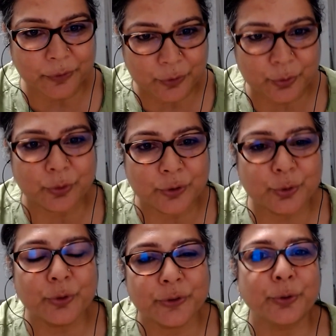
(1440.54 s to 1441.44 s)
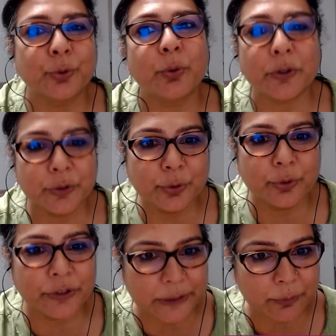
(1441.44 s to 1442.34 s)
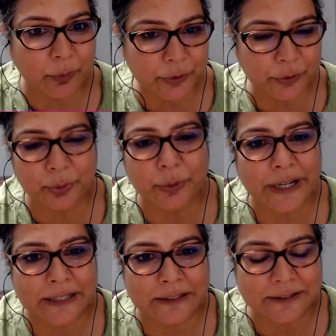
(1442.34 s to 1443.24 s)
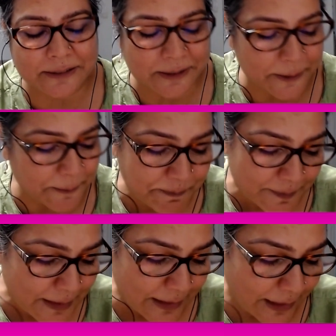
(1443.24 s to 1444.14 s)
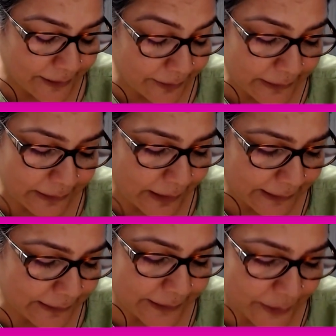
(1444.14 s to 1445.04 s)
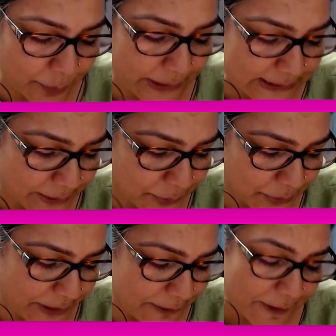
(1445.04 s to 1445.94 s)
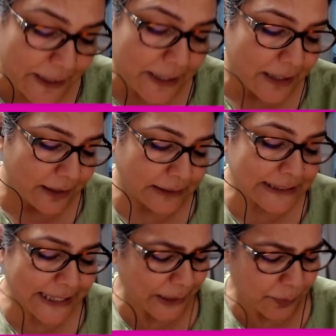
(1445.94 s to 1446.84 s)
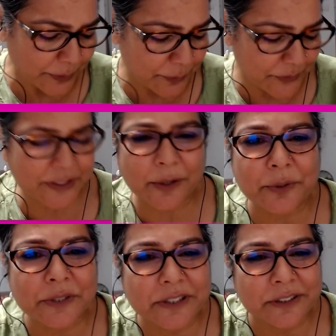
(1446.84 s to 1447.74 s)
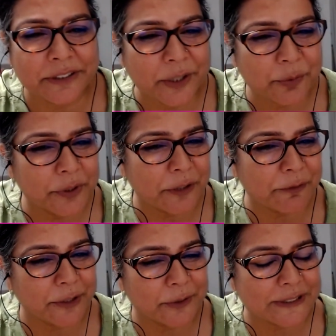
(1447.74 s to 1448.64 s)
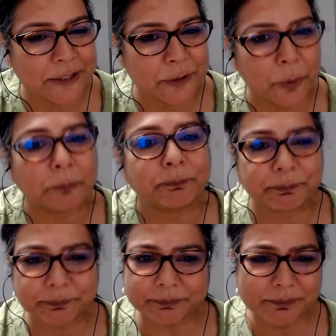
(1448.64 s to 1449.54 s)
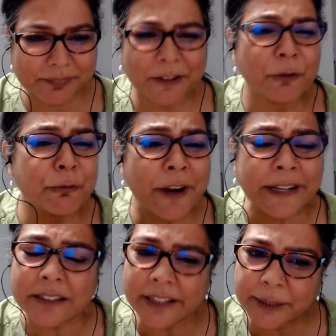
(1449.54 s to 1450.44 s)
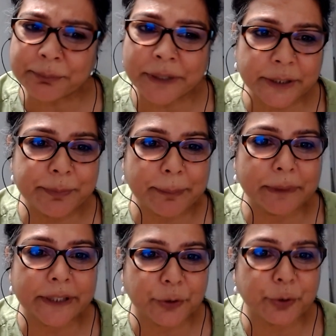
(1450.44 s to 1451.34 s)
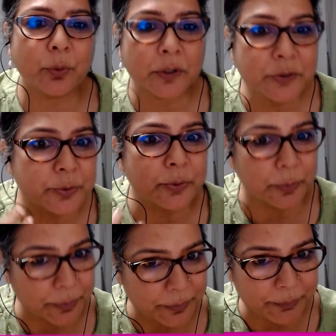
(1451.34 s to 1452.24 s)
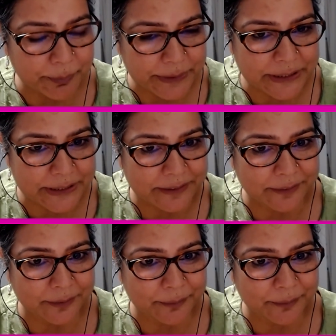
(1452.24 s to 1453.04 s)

choose to do what you really want to do, and I really like that advice that you gave. The second one was around networking, where you said, find the like-minded people that you want to be